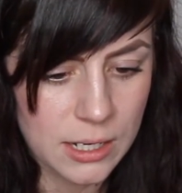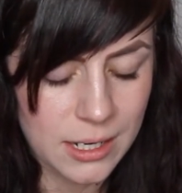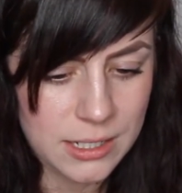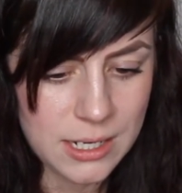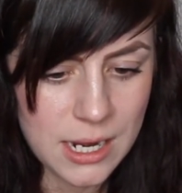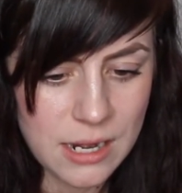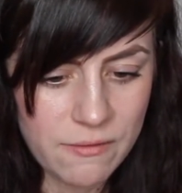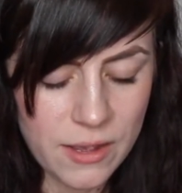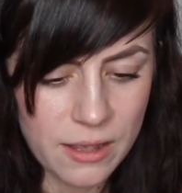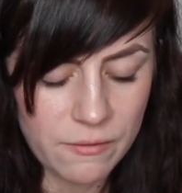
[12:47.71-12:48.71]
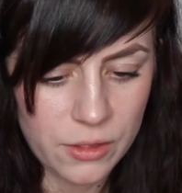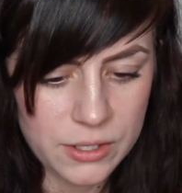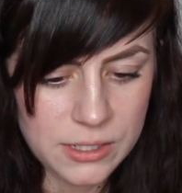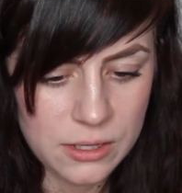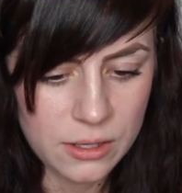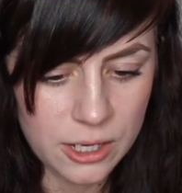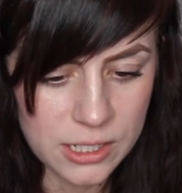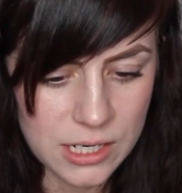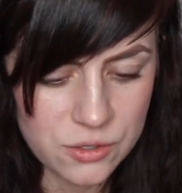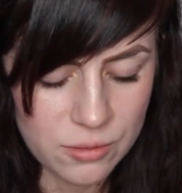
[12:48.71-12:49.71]
1985. Lost in
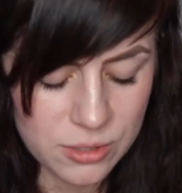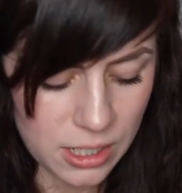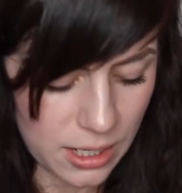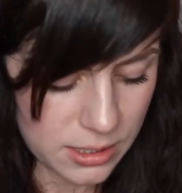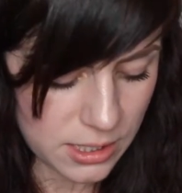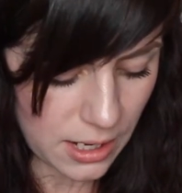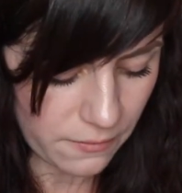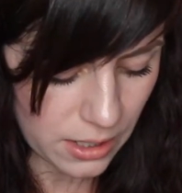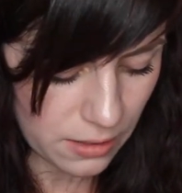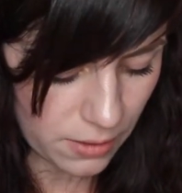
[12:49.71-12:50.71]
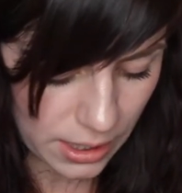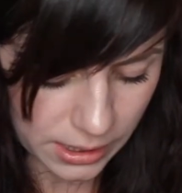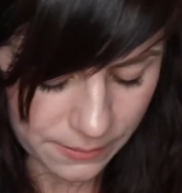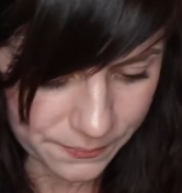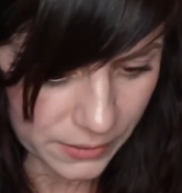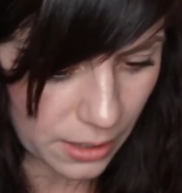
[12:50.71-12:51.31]
Thought. Daydreamer's Guide to Navigating Reality.